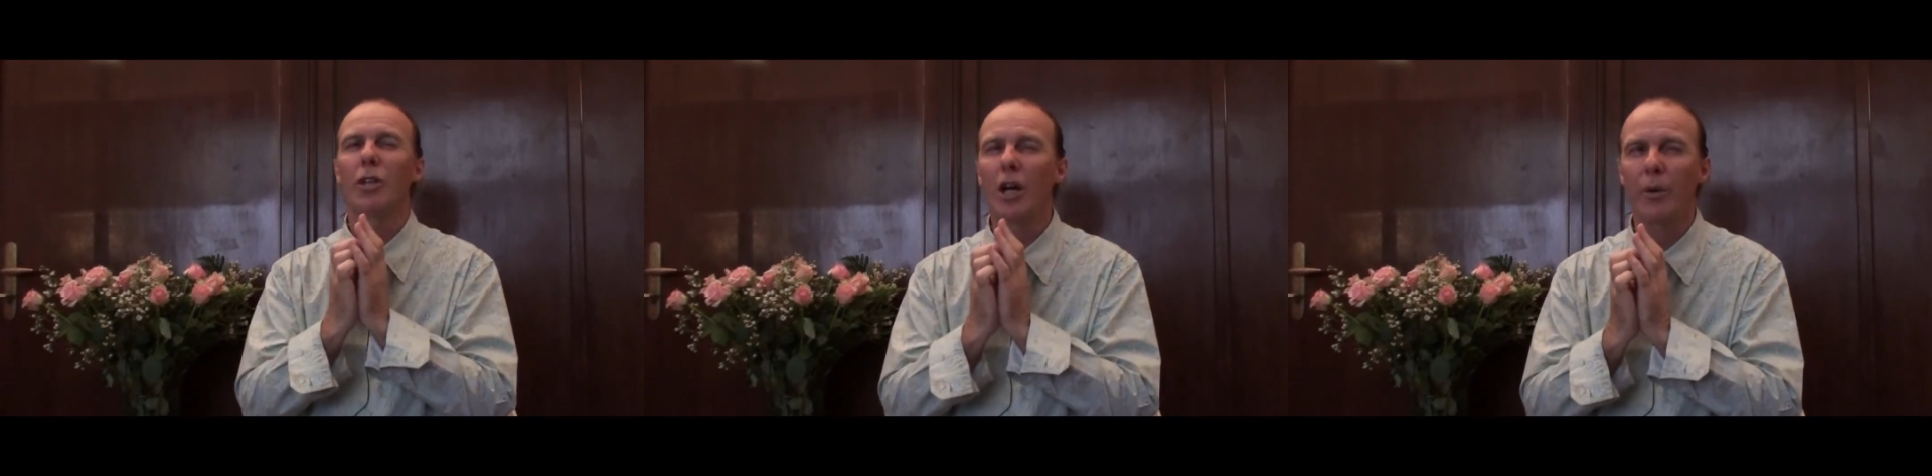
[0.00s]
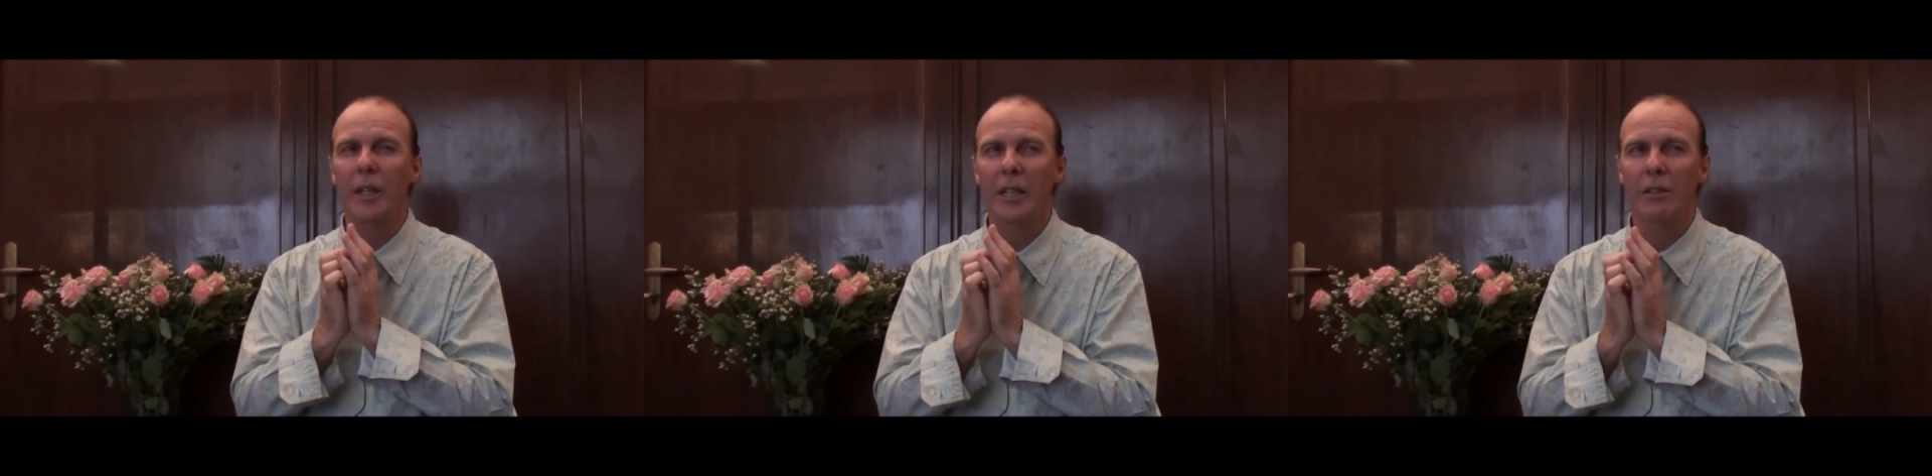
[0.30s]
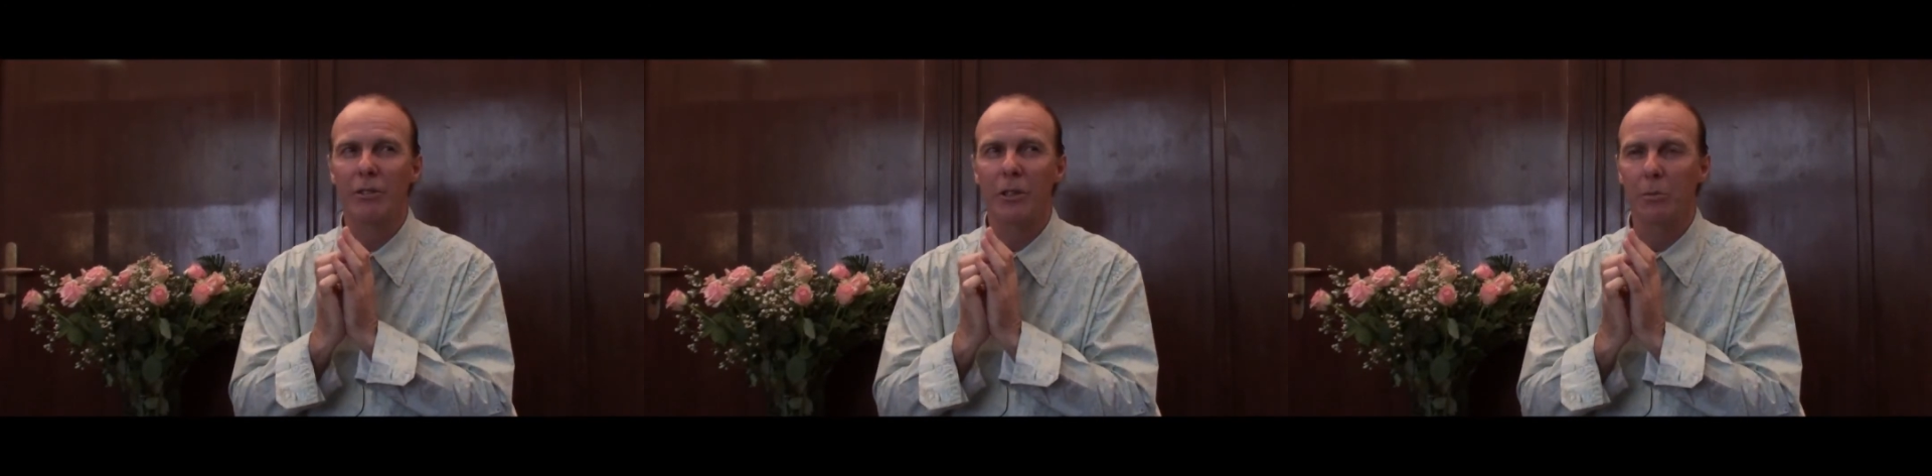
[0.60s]
knowing is
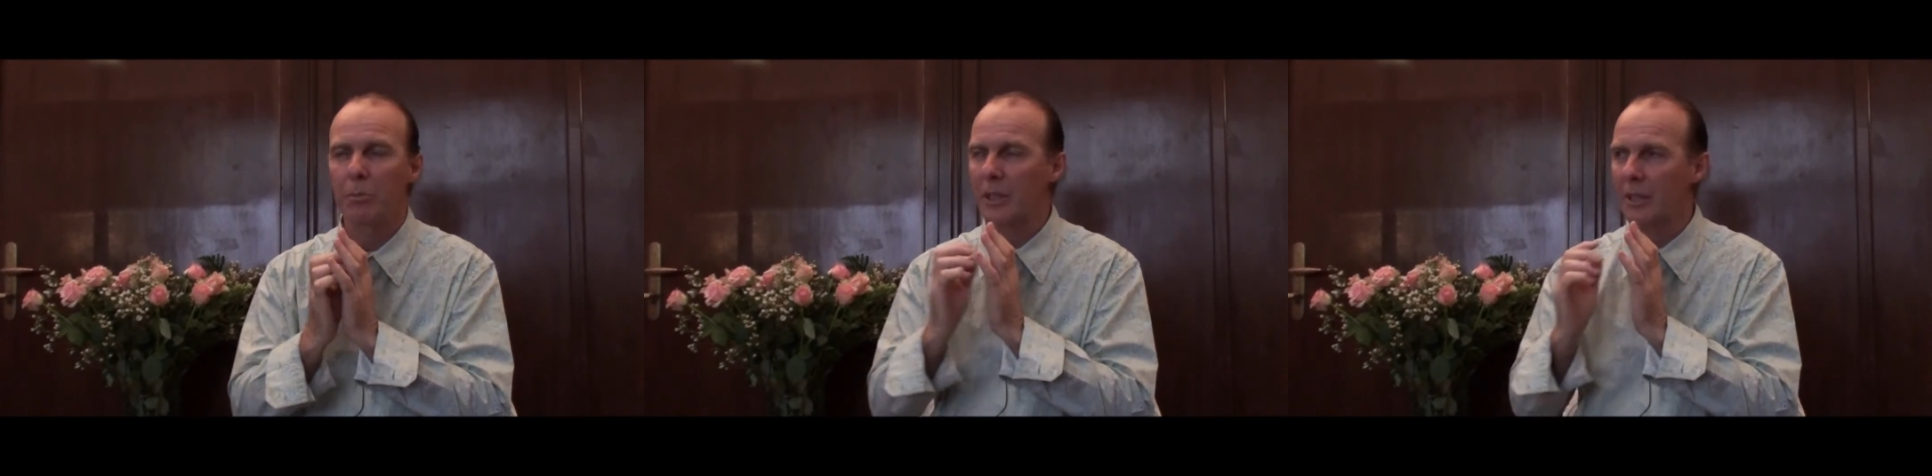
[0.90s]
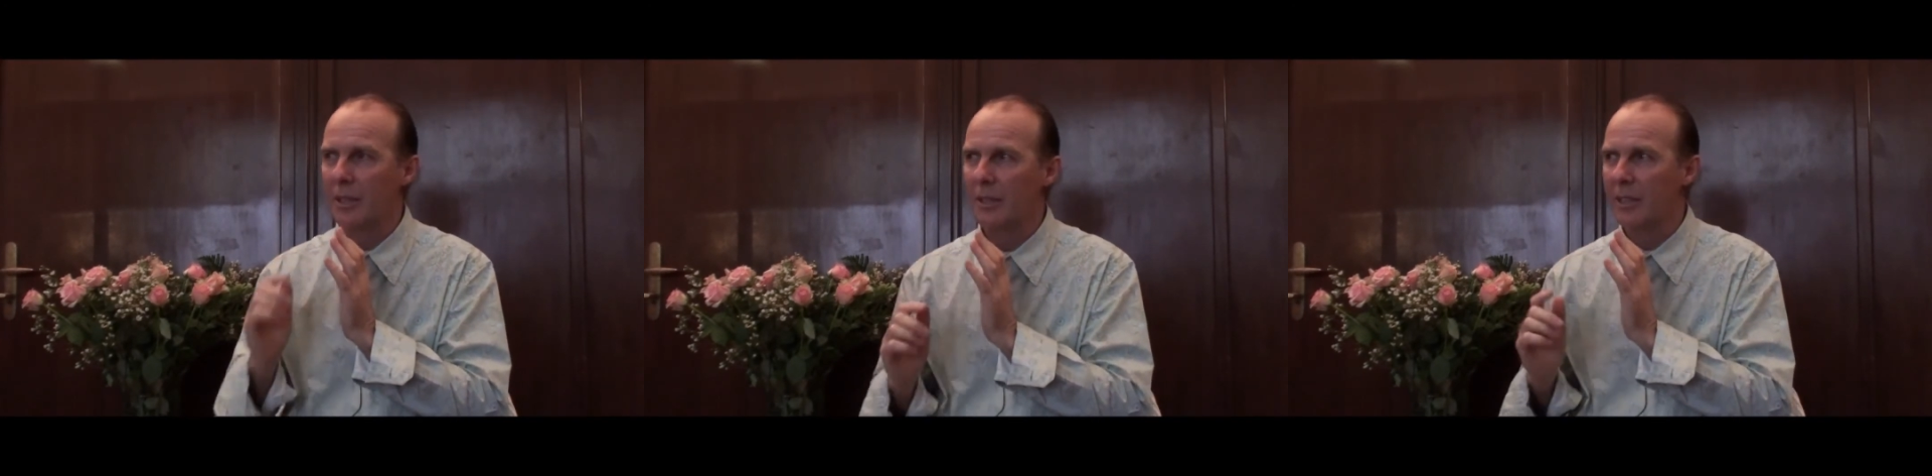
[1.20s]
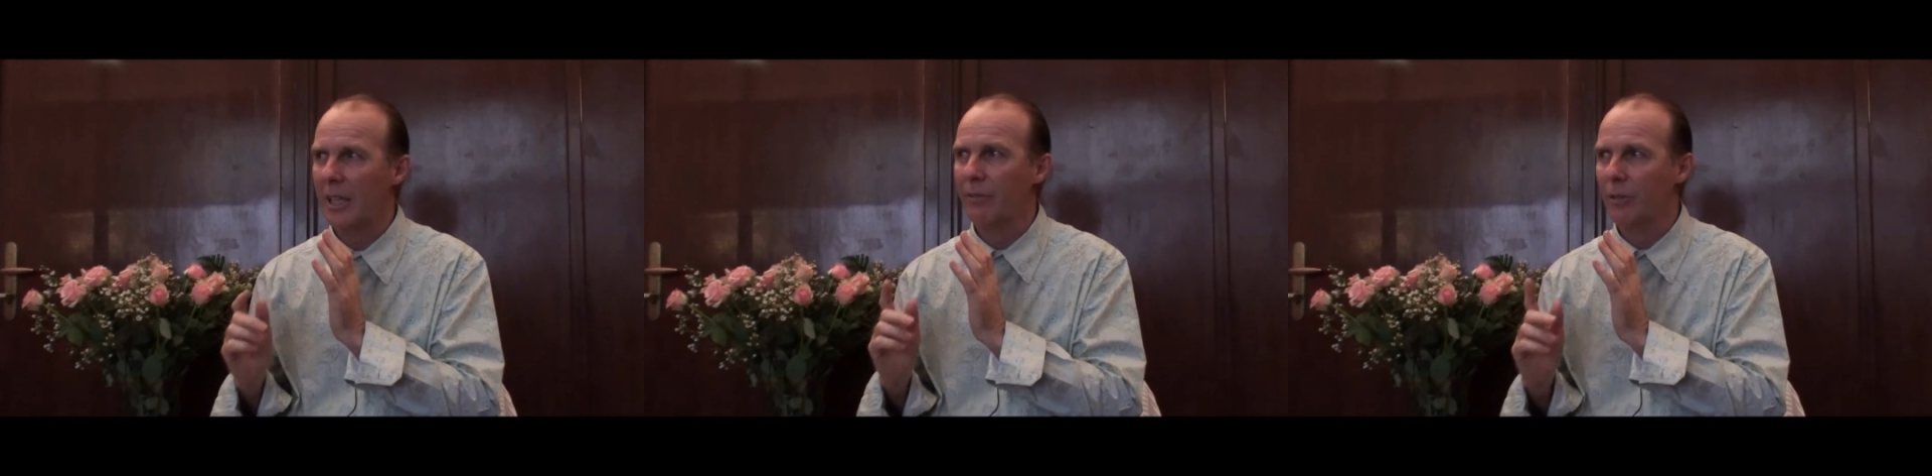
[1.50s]
real, but it
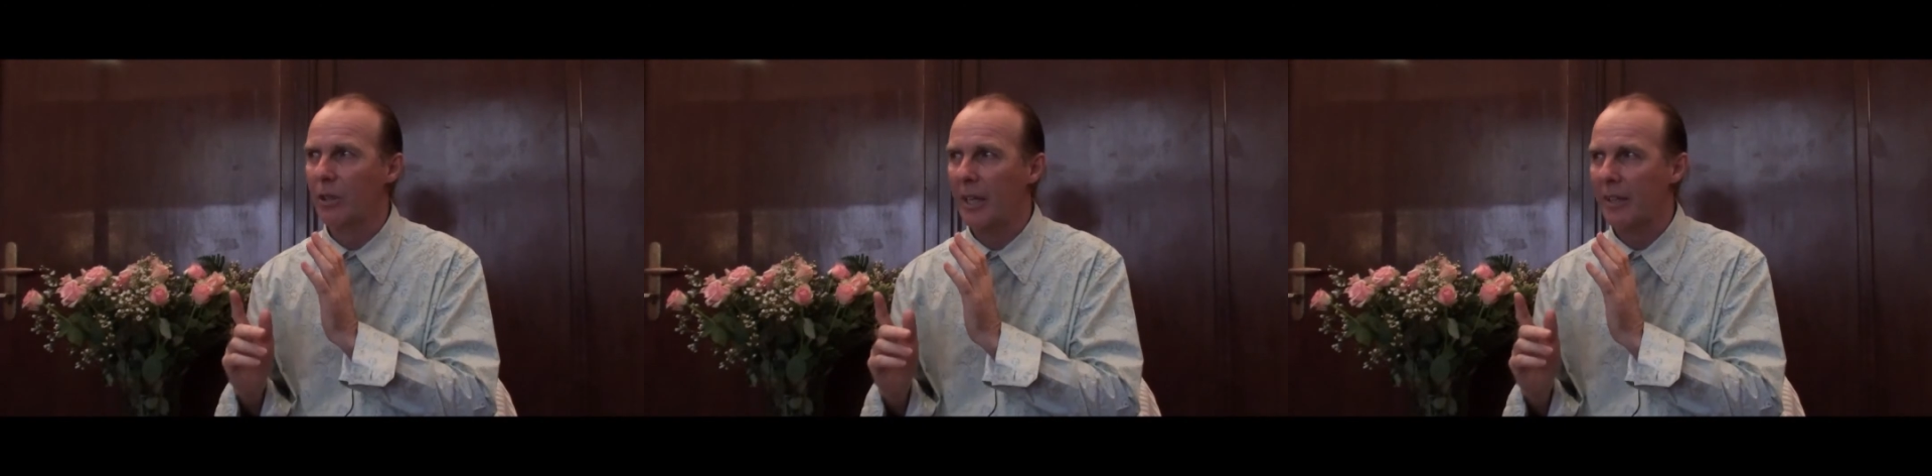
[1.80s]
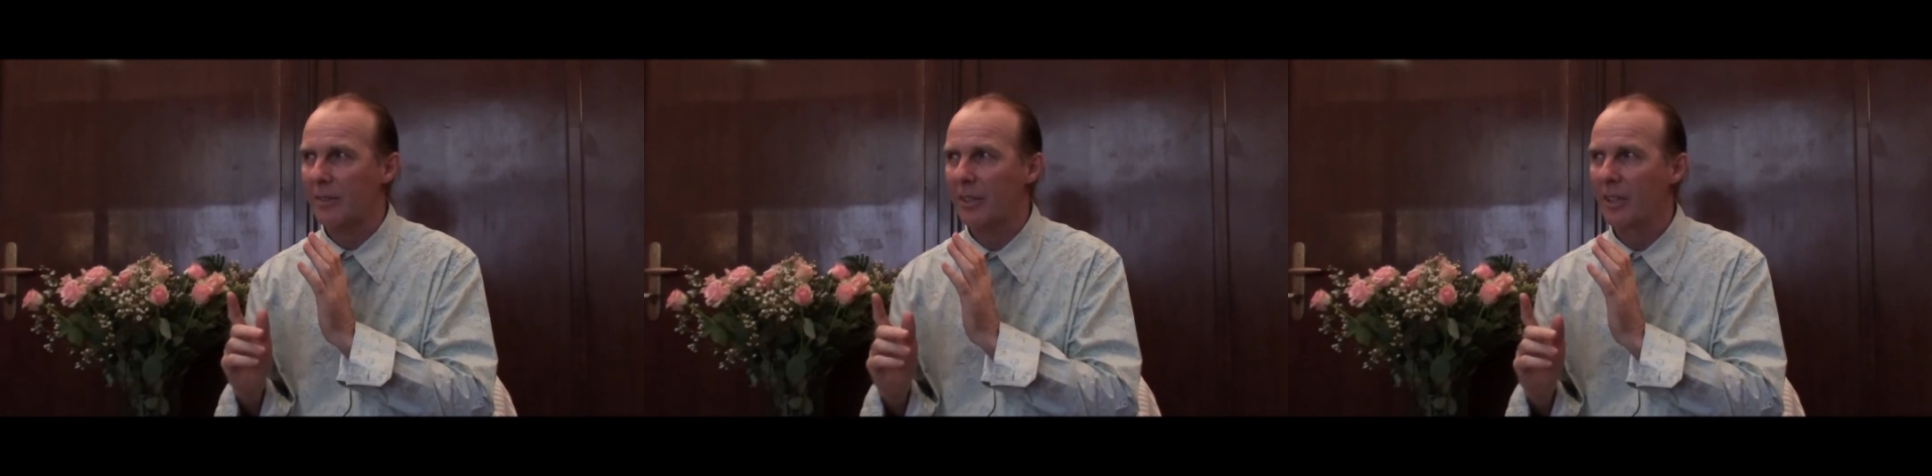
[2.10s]
doesn't have your legs.